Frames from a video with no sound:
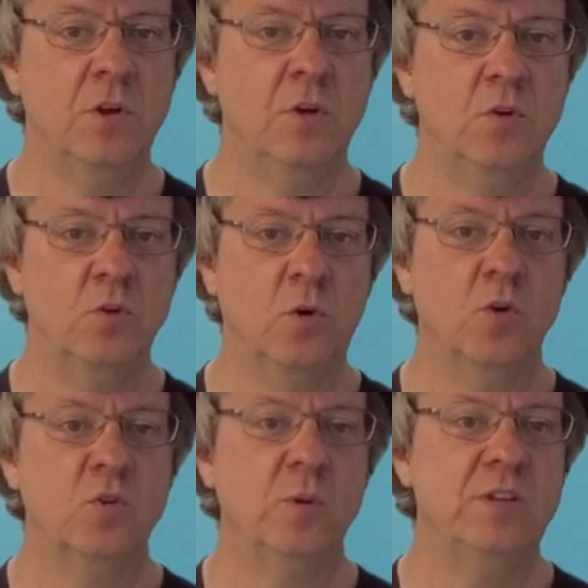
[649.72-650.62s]
nor
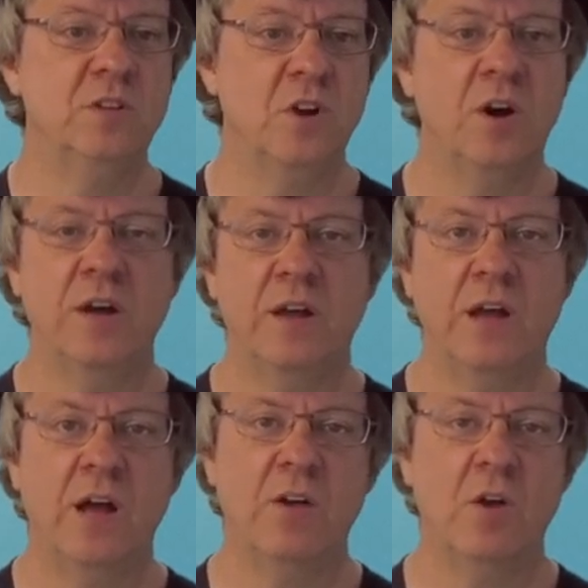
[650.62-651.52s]
do we deny
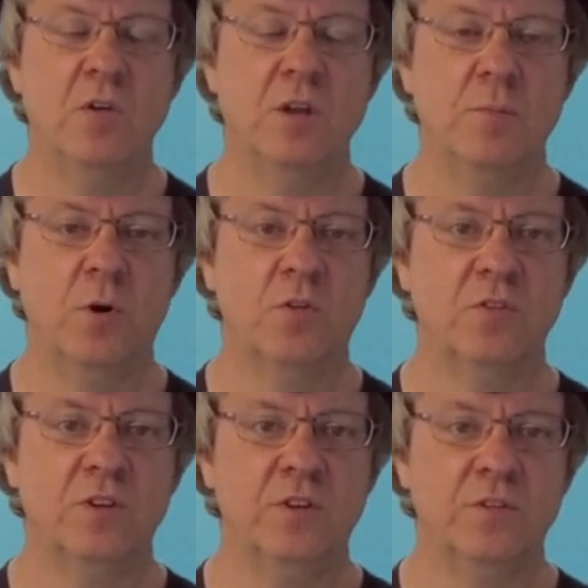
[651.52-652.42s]
our own
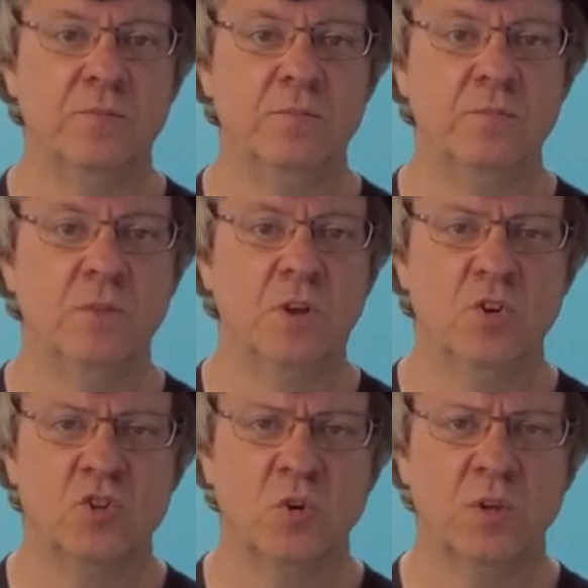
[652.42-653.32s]
hypocrisies.
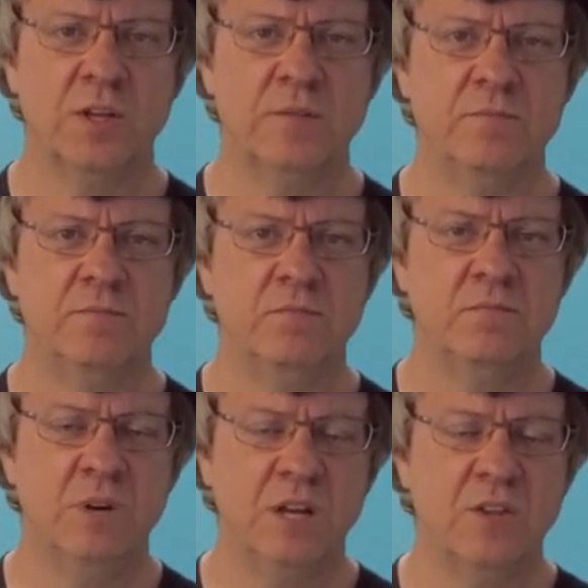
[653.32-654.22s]
Surely,
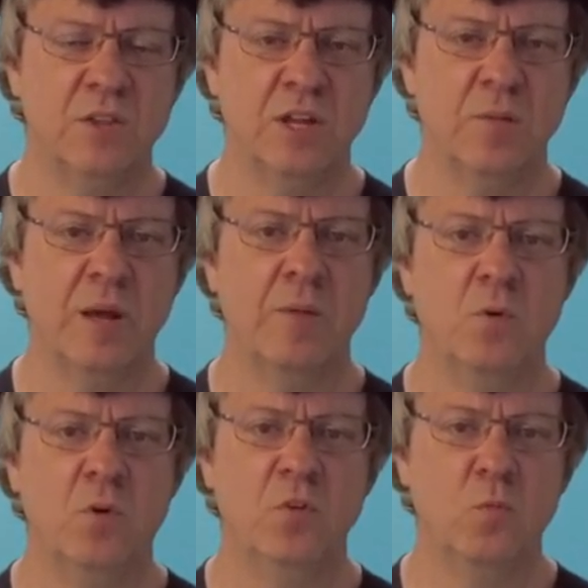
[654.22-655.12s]
we can think about
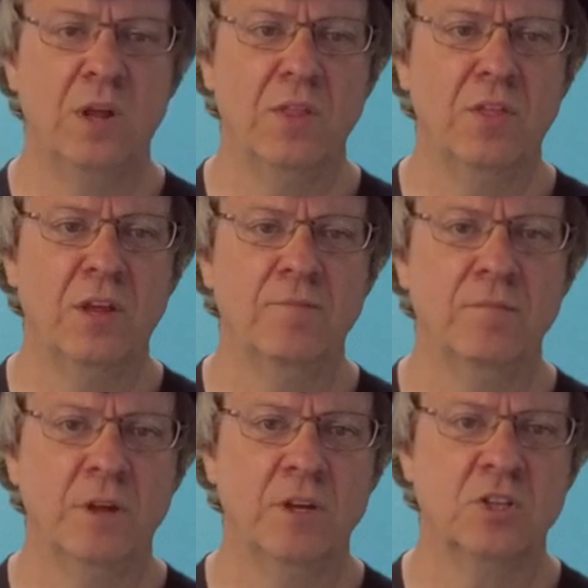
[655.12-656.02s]
more than one thing
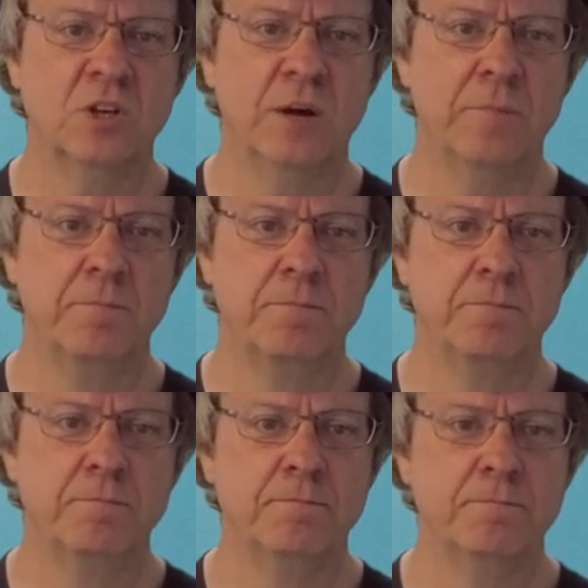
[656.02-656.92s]
at a time.
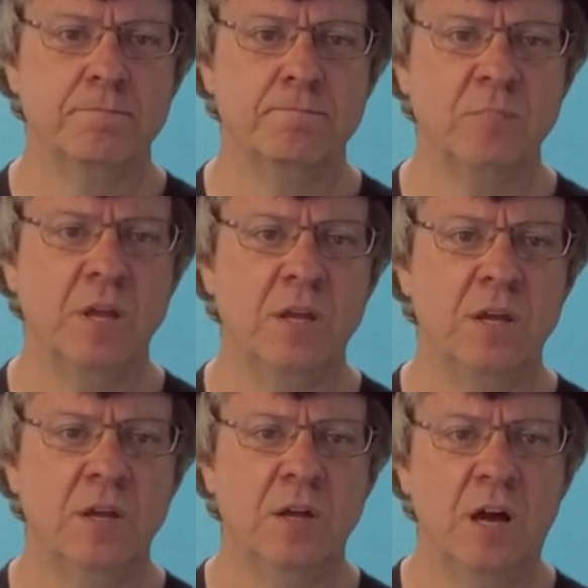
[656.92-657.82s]

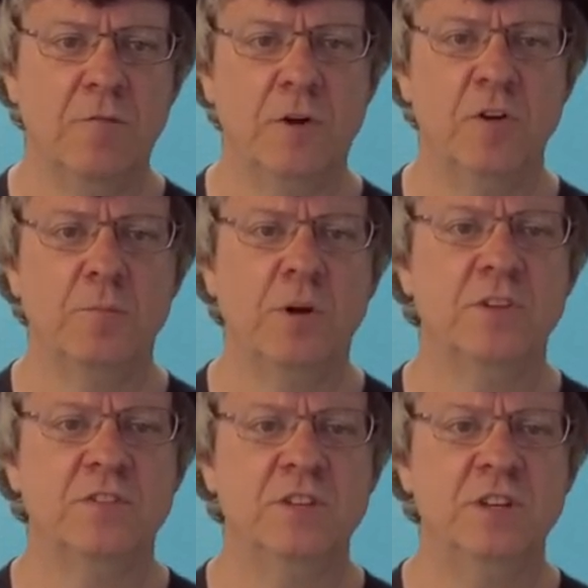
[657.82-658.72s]
Our foreign
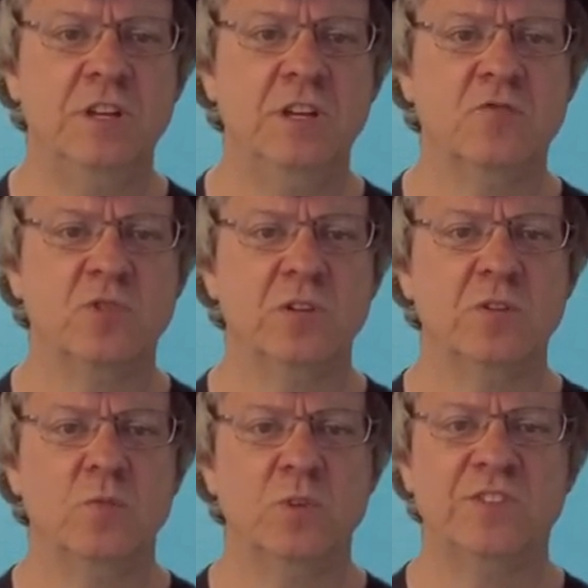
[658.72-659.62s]
policy is
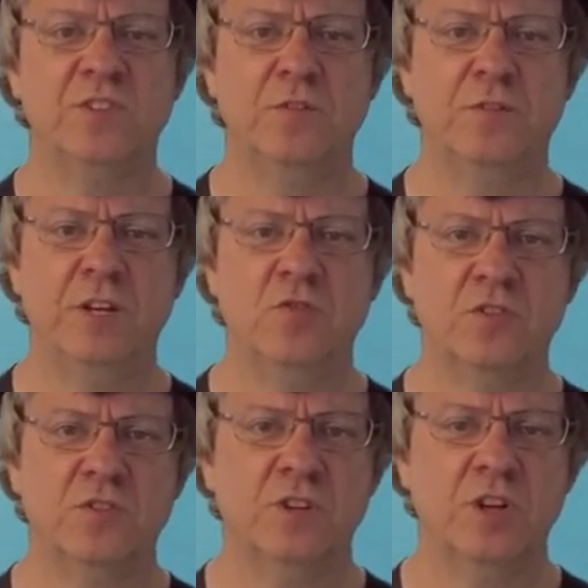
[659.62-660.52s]
riddled with
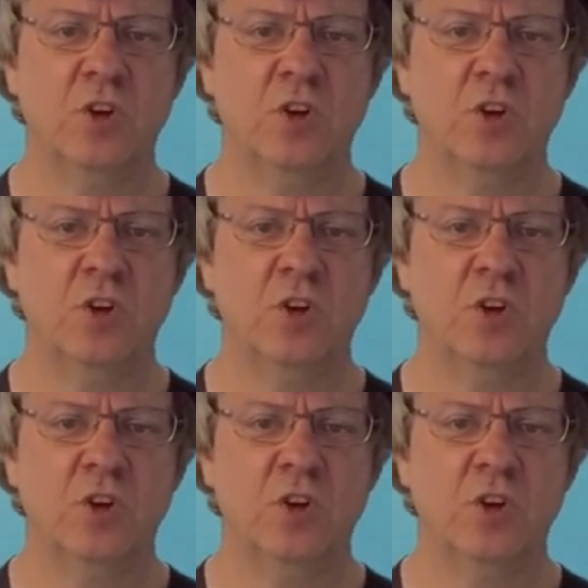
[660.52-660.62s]
self-interest and